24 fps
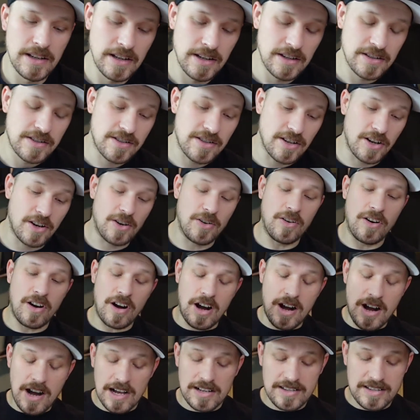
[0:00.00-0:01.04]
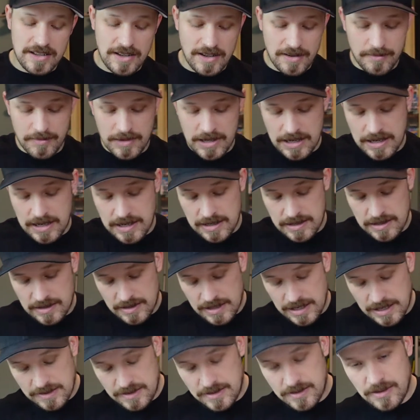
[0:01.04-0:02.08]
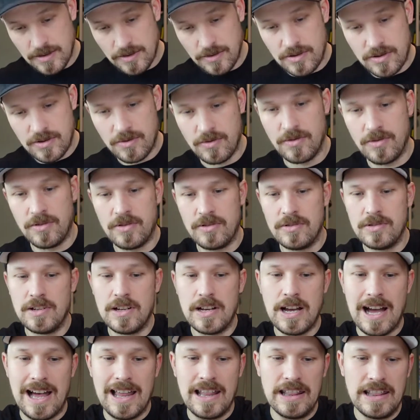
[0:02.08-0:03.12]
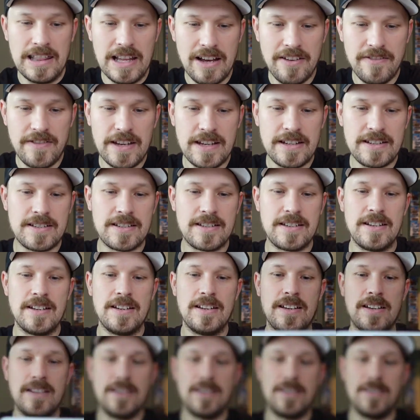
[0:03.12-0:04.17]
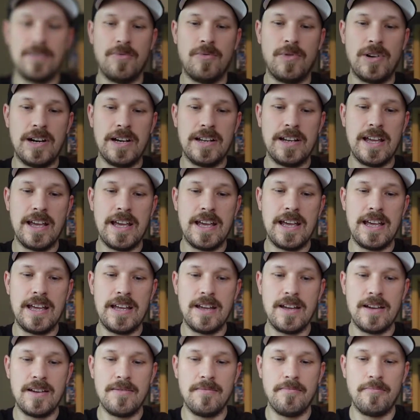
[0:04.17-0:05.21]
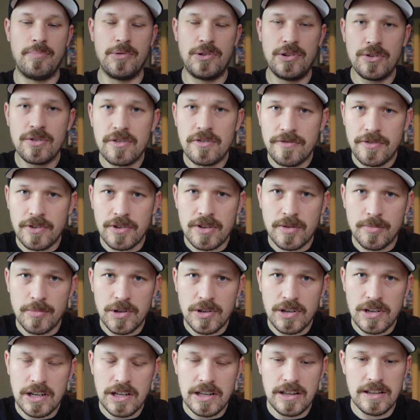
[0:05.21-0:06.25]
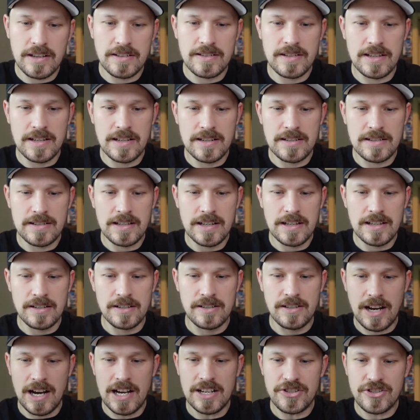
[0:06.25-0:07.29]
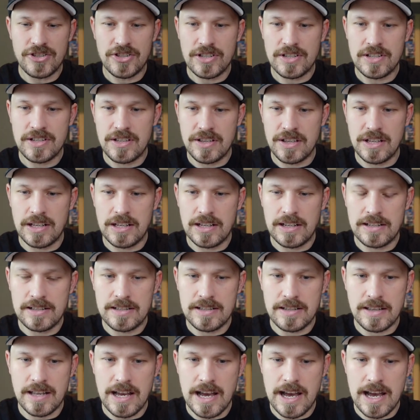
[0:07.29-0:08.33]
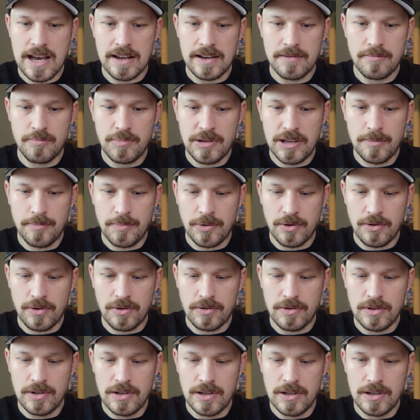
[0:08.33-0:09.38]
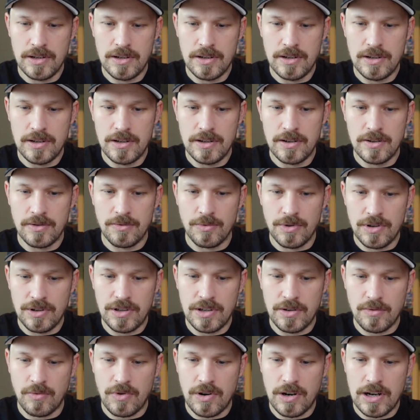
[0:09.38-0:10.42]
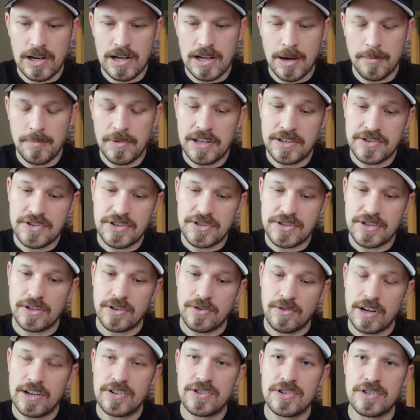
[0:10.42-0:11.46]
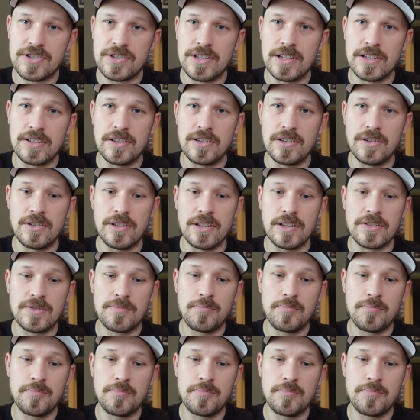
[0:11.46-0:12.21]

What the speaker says: So awesome, man. That's so cool. I love it. What a beautiful community this is. Not just things that people really want, I mean, it's just a gracious thing to do this,